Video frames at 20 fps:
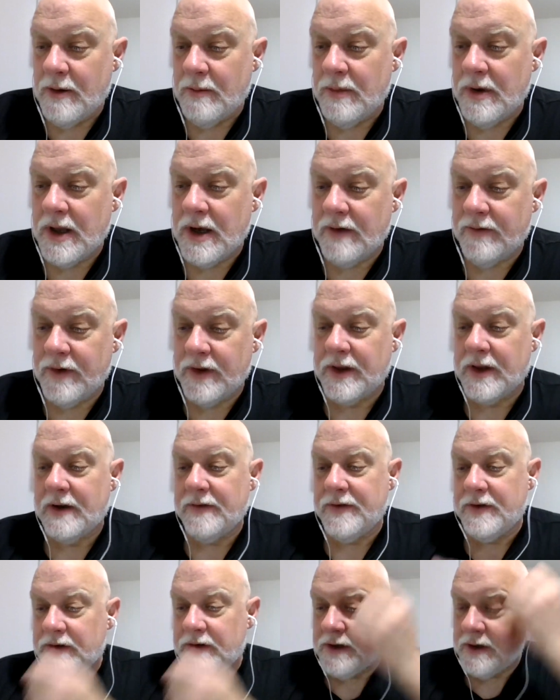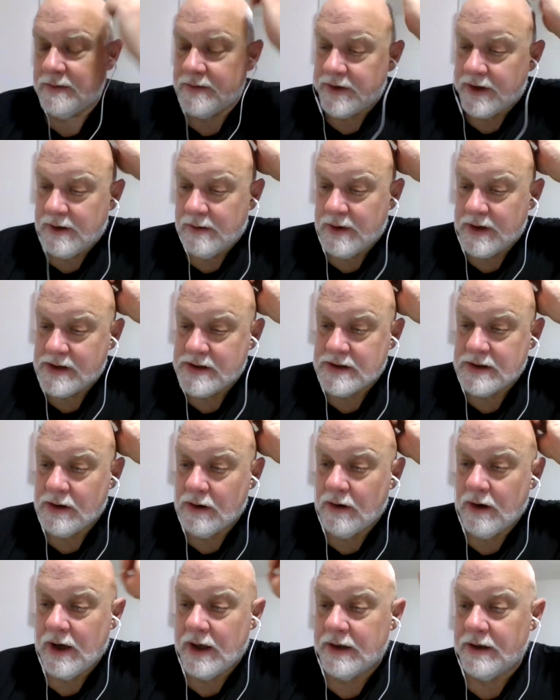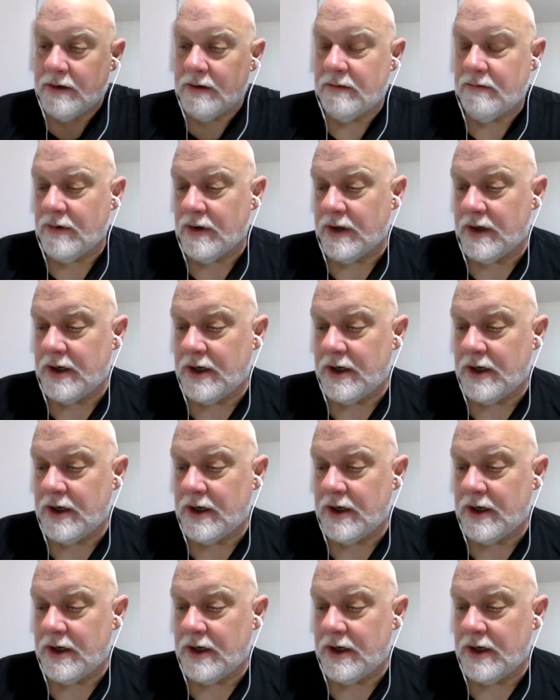But I've read that a few times anyway, so I don't really